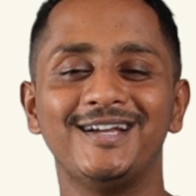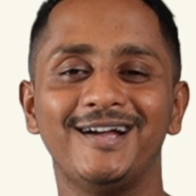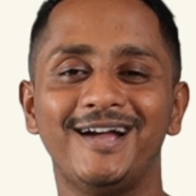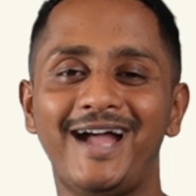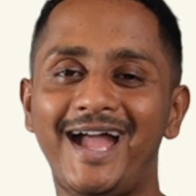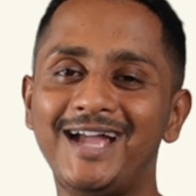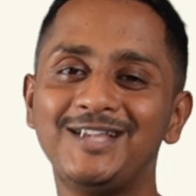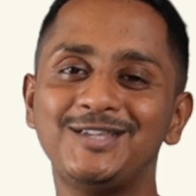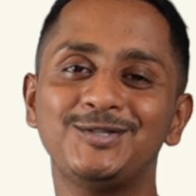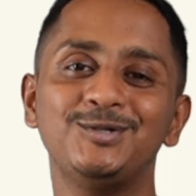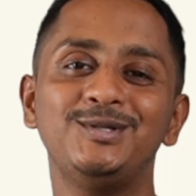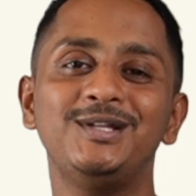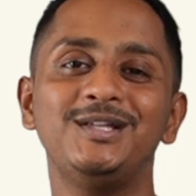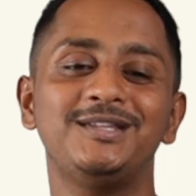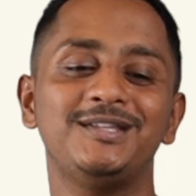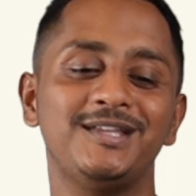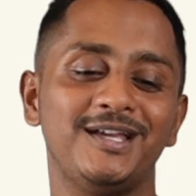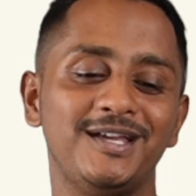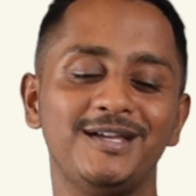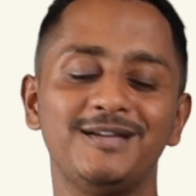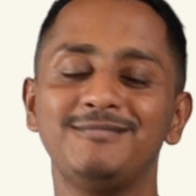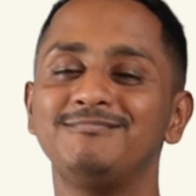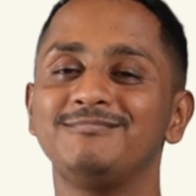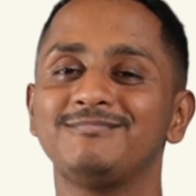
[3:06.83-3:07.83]
Actually,
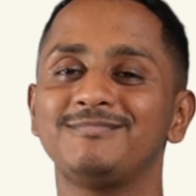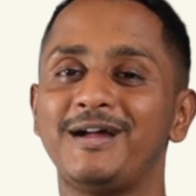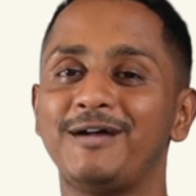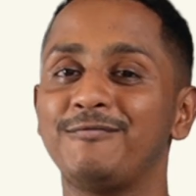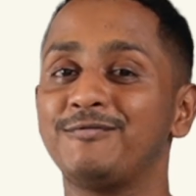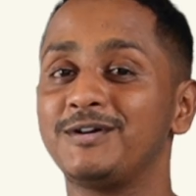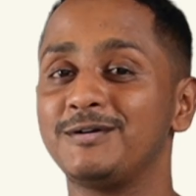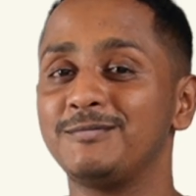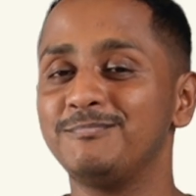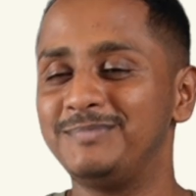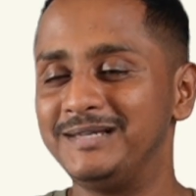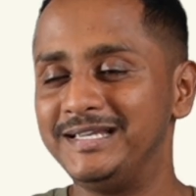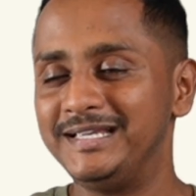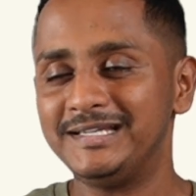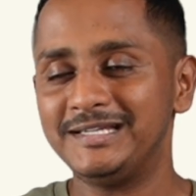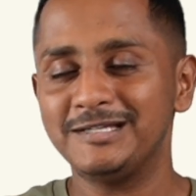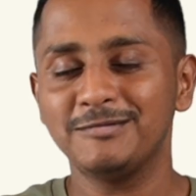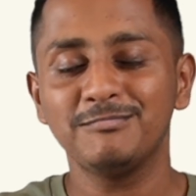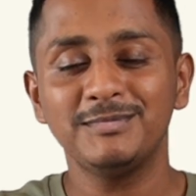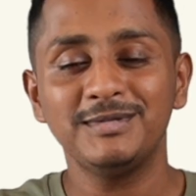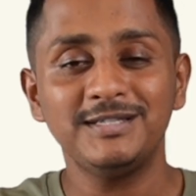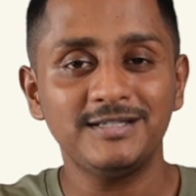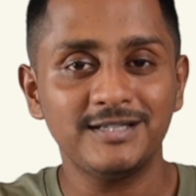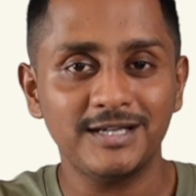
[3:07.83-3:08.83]
they have completely
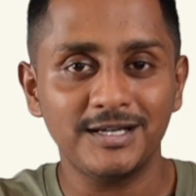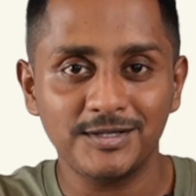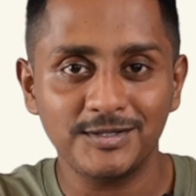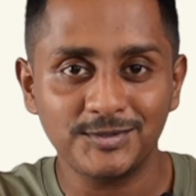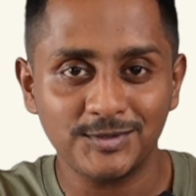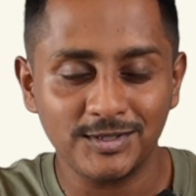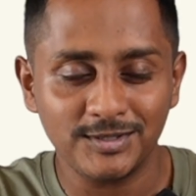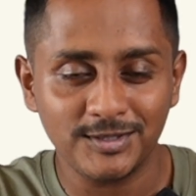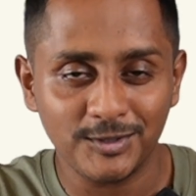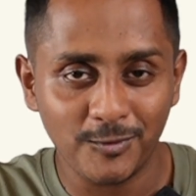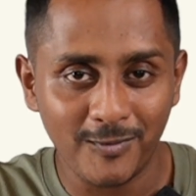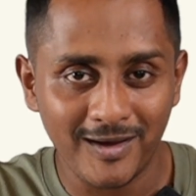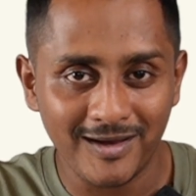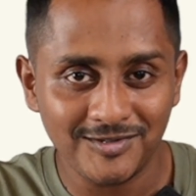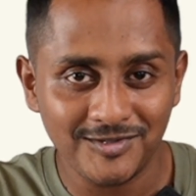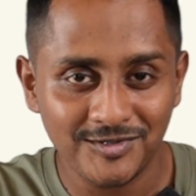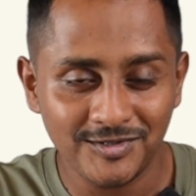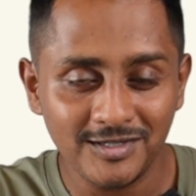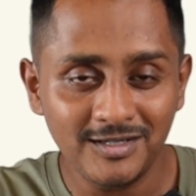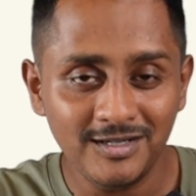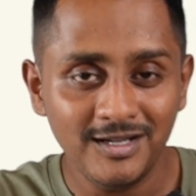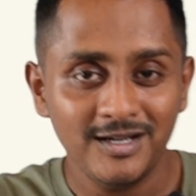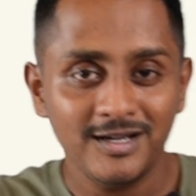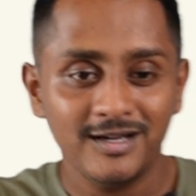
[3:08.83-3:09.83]
misunderstood the
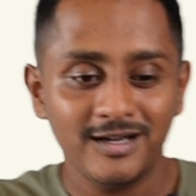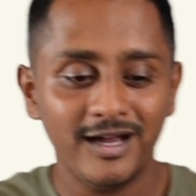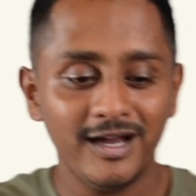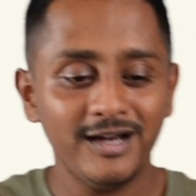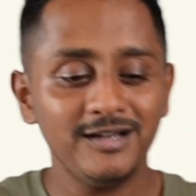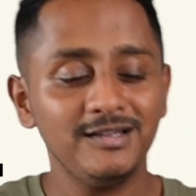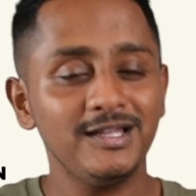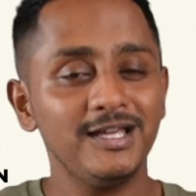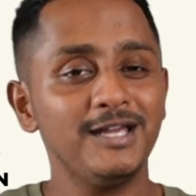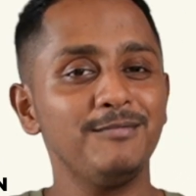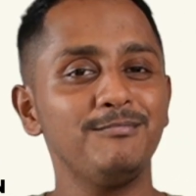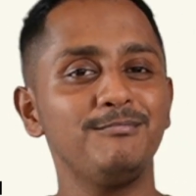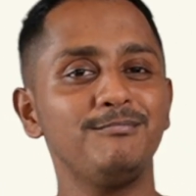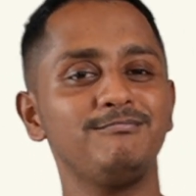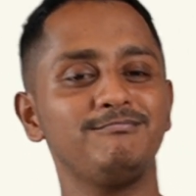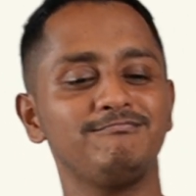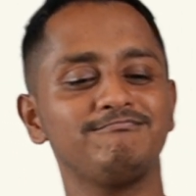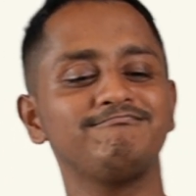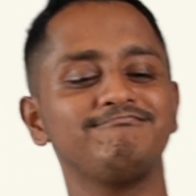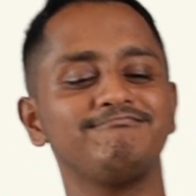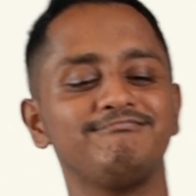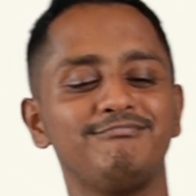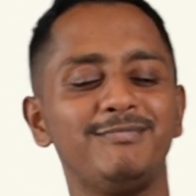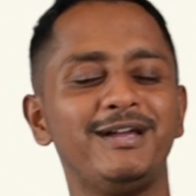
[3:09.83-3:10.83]
question and they may
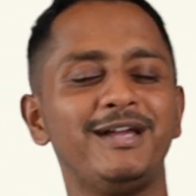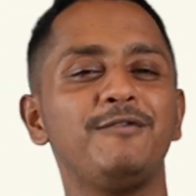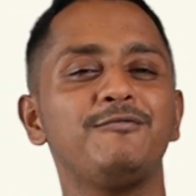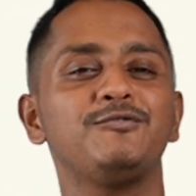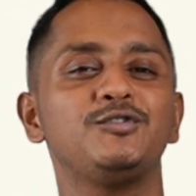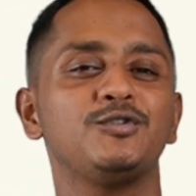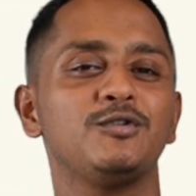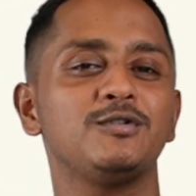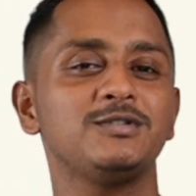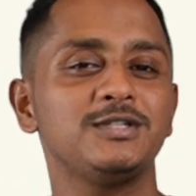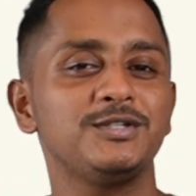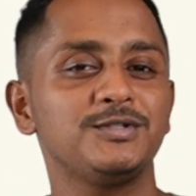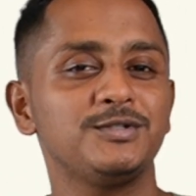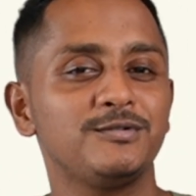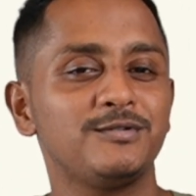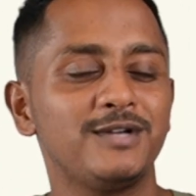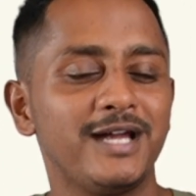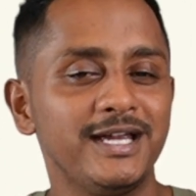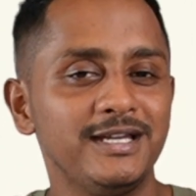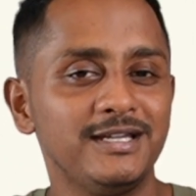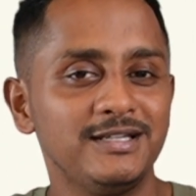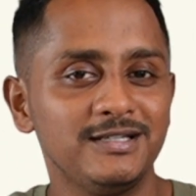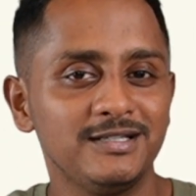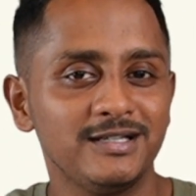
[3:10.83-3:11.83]
have chosen to
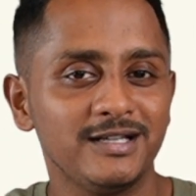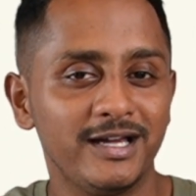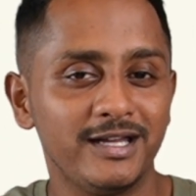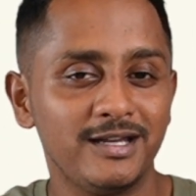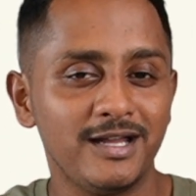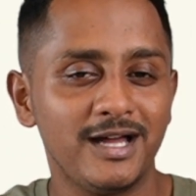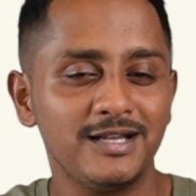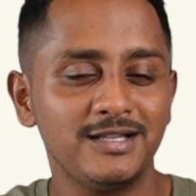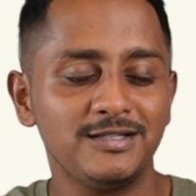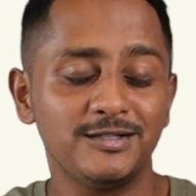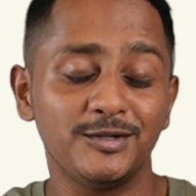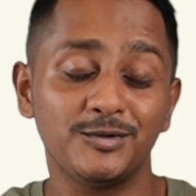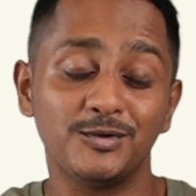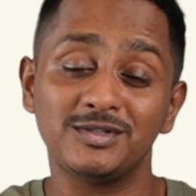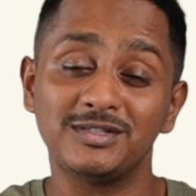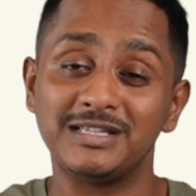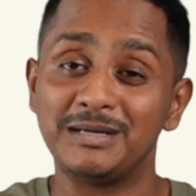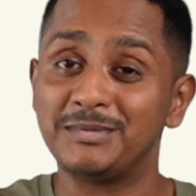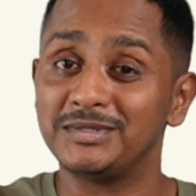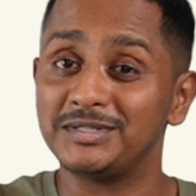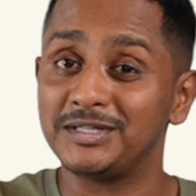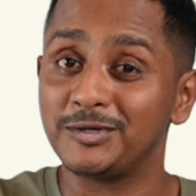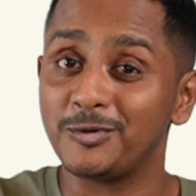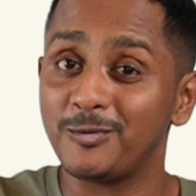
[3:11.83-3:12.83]
write an answer to
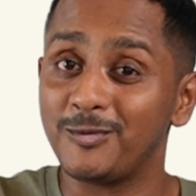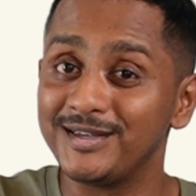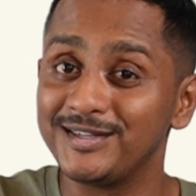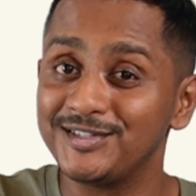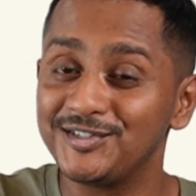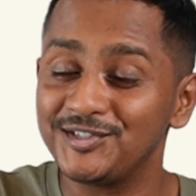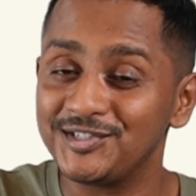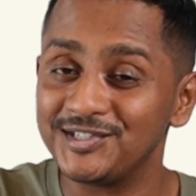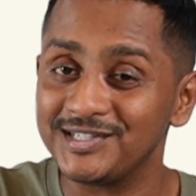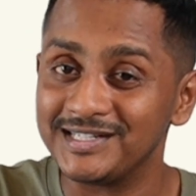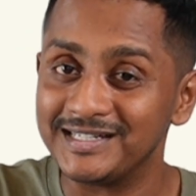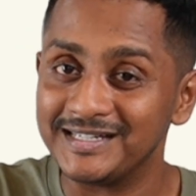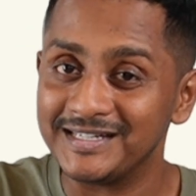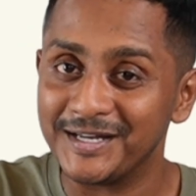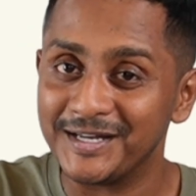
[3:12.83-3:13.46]
some other question.